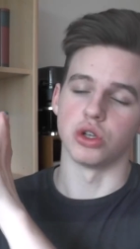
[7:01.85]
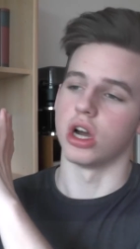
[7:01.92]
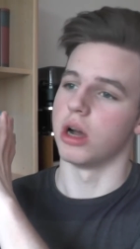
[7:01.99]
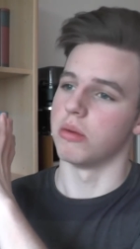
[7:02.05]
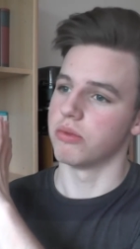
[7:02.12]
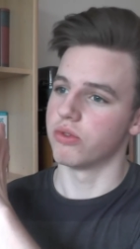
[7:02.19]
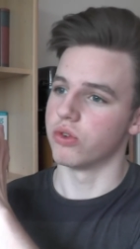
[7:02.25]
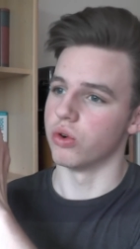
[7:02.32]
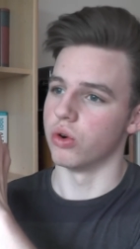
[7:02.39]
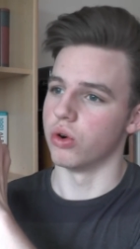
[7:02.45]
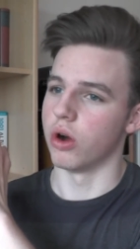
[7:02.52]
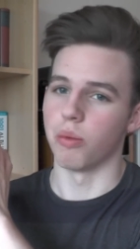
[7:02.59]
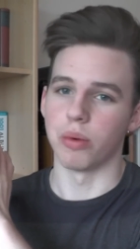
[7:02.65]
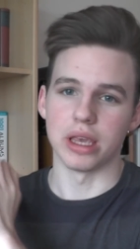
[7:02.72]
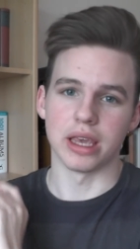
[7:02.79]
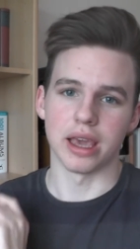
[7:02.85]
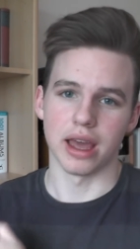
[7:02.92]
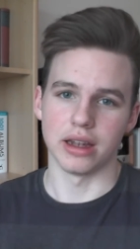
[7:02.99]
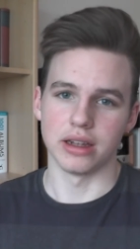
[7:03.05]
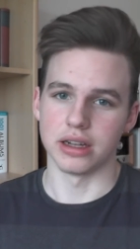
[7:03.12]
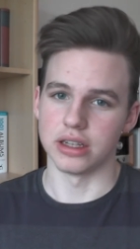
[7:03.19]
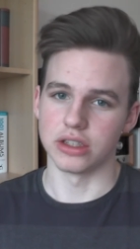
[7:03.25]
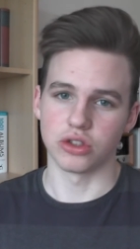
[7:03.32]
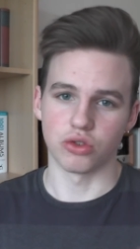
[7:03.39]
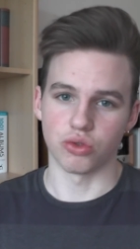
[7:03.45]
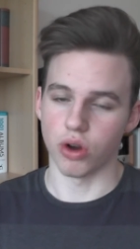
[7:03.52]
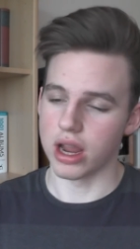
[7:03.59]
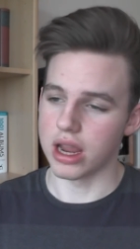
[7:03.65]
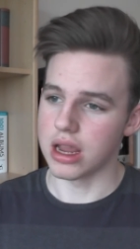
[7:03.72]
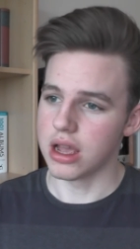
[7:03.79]
you're up for a weekend, and it's
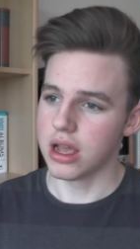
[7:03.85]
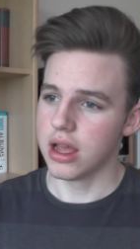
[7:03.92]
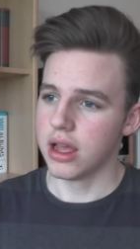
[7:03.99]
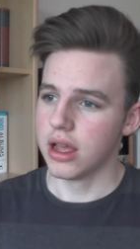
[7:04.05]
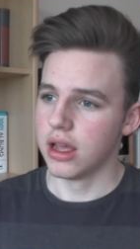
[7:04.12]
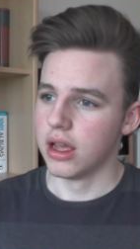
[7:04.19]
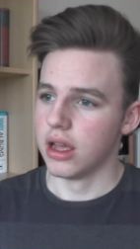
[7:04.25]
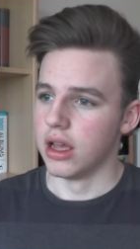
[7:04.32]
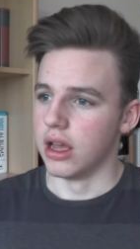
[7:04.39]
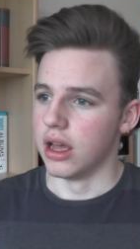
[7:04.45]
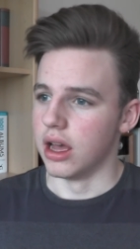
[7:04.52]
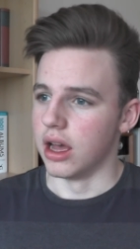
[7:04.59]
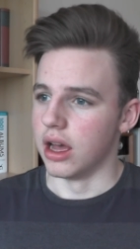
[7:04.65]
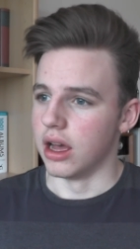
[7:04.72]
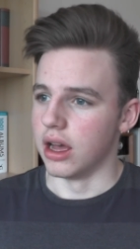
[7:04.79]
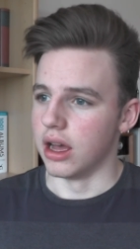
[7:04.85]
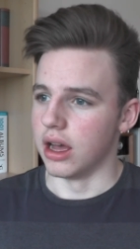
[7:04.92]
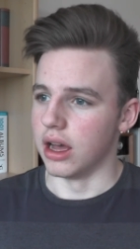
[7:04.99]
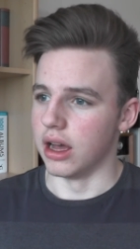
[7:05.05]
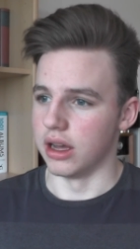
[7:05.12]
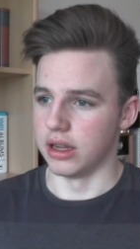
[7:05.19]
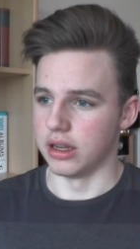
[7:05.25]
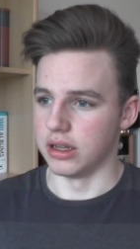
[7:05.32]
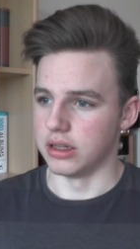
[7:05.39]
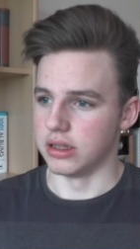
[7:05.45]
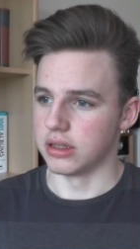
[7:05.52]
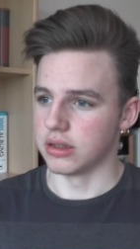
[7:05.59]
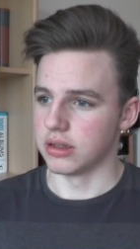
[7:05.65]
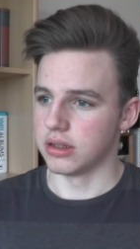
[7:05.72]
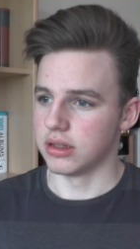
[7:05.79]
great. And